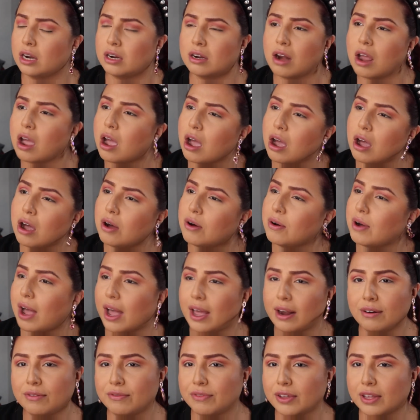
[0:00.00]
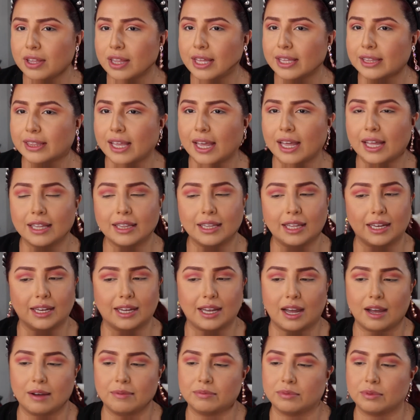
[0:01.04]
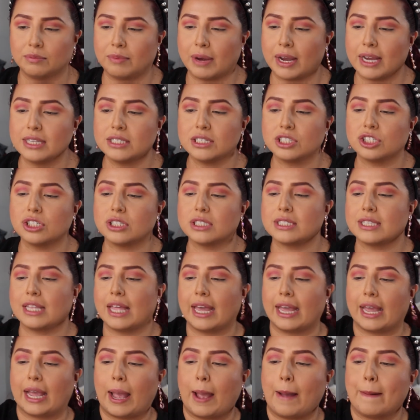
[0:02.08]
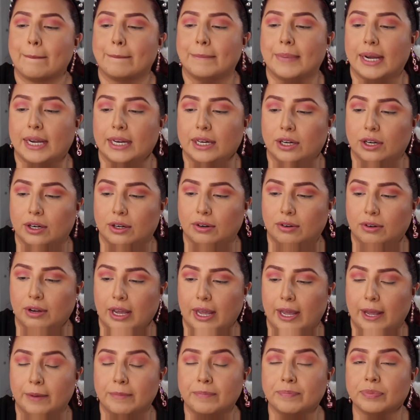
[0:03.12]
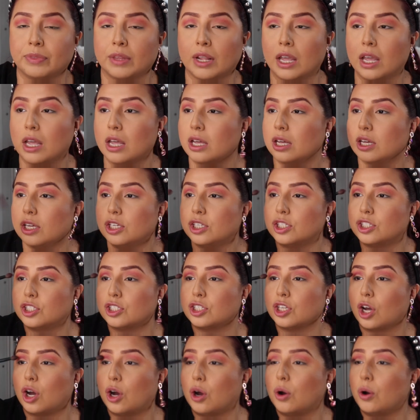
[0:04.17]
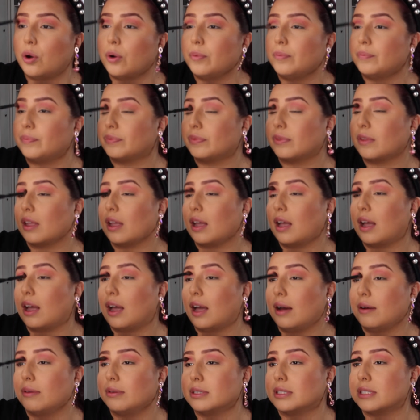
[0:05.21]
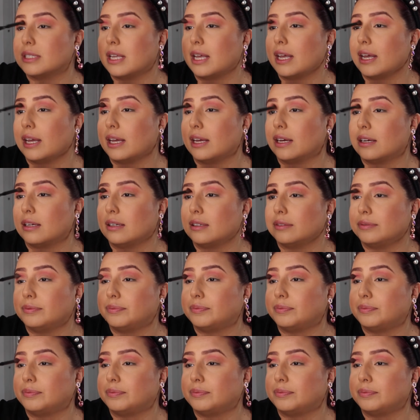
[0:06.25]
no, I don't feel like that. Like, mine's just like minor, okay? So I was like,